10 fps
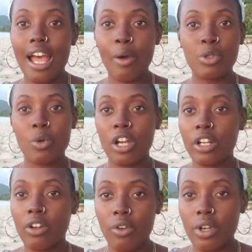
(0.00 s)
I was
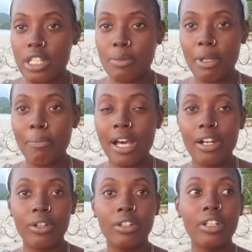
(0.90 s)
walking around with a spit
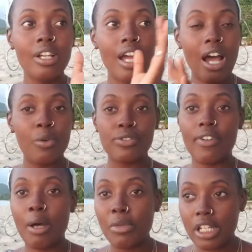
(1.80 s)
bottle. I was
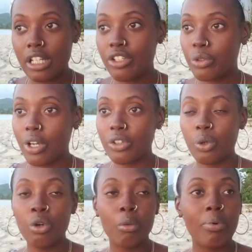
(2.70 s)
vomiting throughout
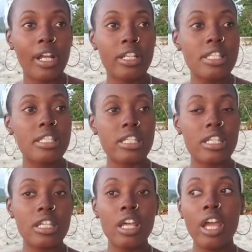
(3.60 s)
the whole
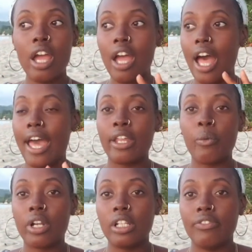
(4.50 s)
pregnancy. I
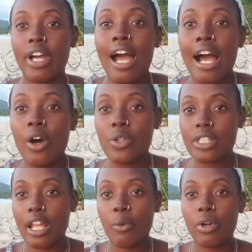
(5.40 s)
didn't want to leave the
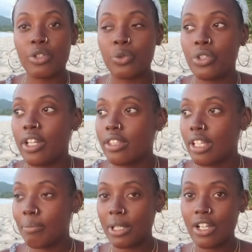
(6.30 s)
house. I didn't want to do
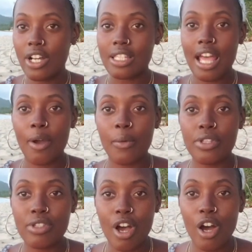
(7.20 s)
nothing because I
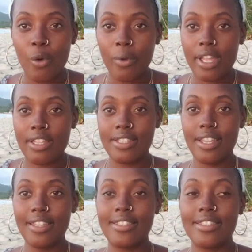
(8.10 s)
was
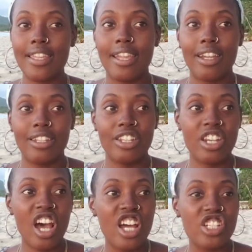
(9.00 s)
always sick. The
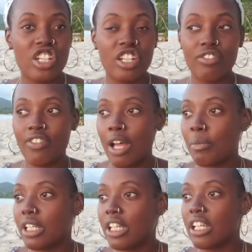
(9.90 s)
nausea, the
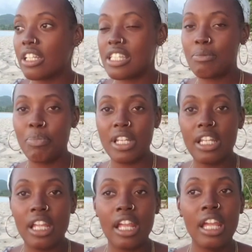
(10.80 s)
vomiting, the
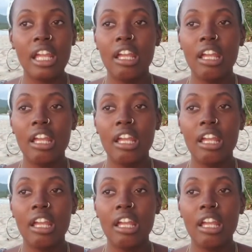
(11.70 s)
spitting.